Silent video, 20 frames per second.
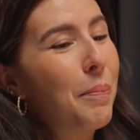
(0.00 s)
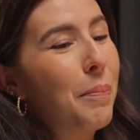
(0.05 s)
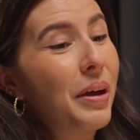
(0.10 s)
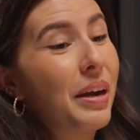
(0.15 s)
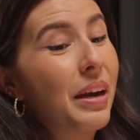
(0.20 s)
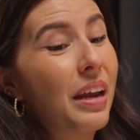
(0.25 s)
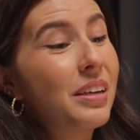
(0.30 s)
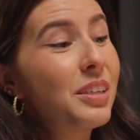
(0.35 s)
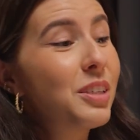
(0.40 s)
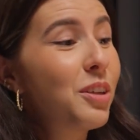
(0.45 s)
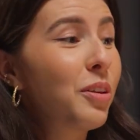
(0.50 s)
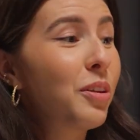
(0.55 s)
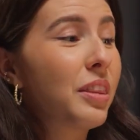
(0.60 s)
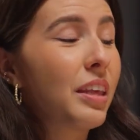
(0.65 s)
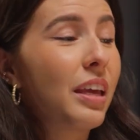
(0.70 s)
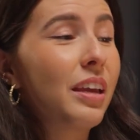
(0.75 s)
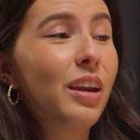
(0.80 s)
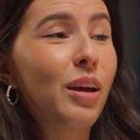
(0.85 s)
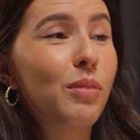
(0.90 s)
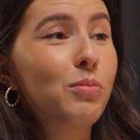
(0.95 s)
But until
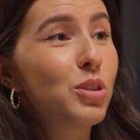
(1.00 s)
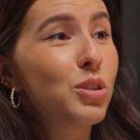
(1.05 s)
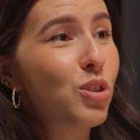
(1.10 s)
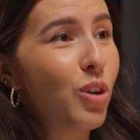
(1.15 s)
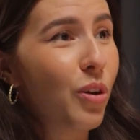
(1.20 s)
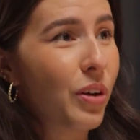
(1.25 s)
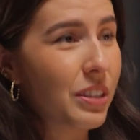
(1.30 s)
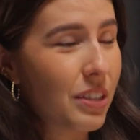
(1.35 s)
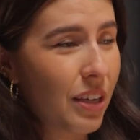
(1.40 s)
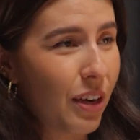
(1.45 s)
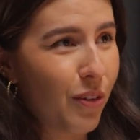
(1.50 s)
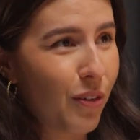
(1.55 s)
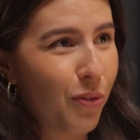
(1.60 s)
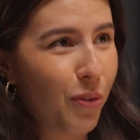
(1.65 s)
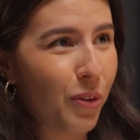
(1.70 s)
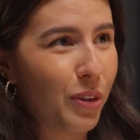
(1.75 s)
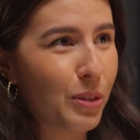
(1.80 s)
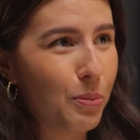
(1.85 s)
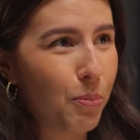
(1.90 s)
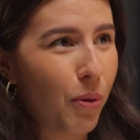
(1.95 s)
then, I'm so excited
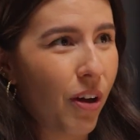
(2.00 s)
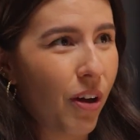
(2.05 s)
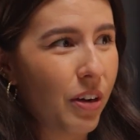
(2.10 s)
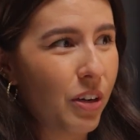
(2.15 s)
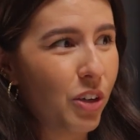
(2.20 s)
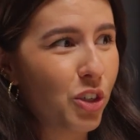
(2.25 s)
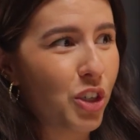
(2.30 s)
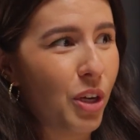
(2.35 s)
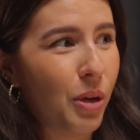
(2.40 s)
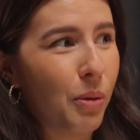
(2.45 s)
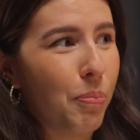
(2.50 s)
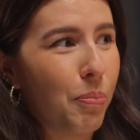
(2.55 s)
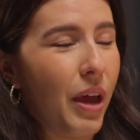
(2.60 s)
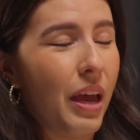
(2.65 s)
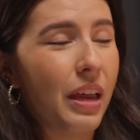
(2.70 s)
for this partnership,